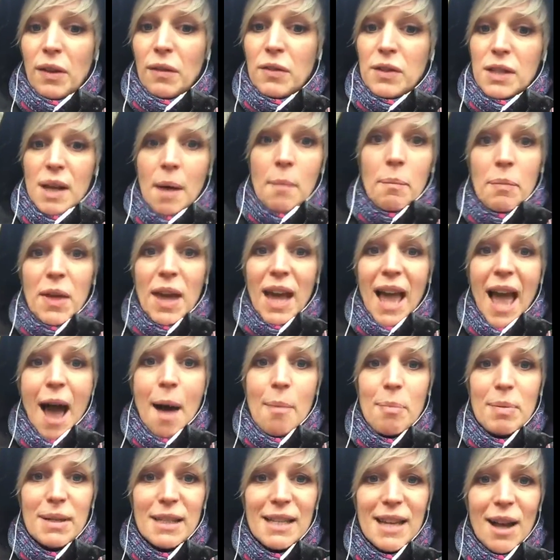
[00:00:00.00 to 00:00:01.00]
If something
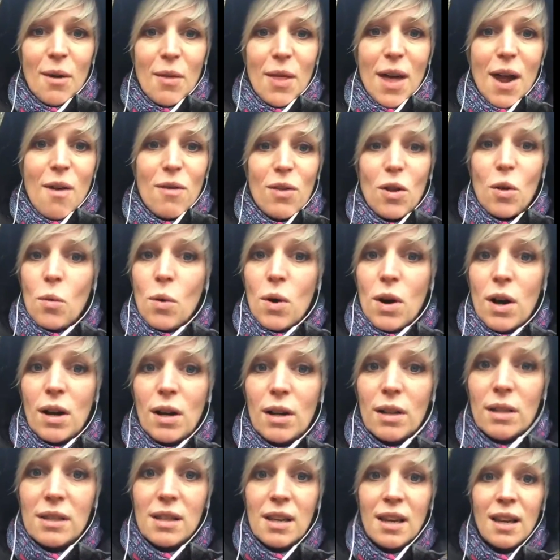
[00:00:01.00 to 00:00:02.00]
happens out there in the
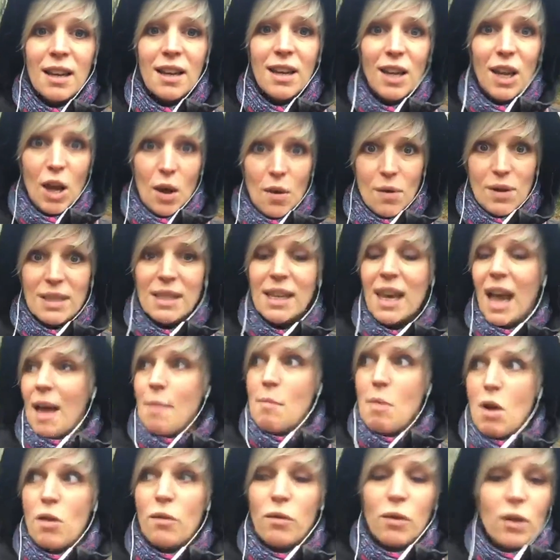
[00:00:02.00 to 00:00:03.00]
world, it's
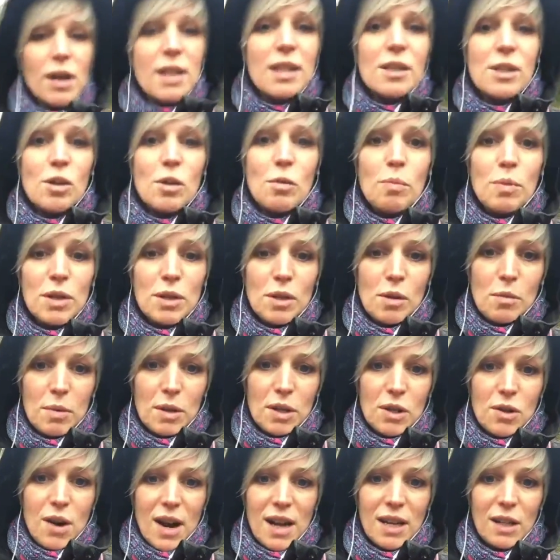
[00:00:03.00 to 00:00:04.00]
game over and it's super, super
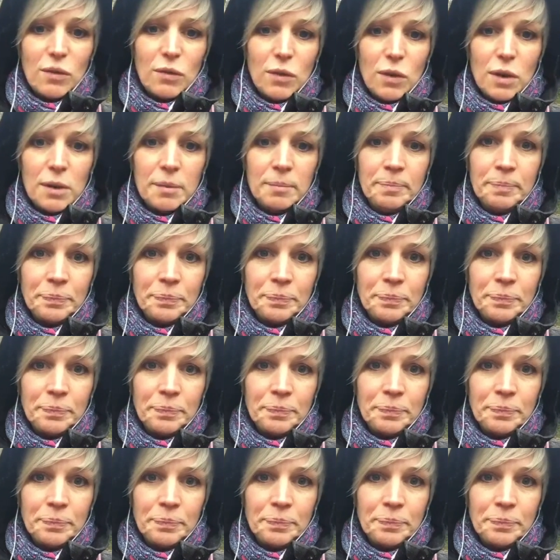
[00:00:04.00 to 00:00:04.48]
stressful.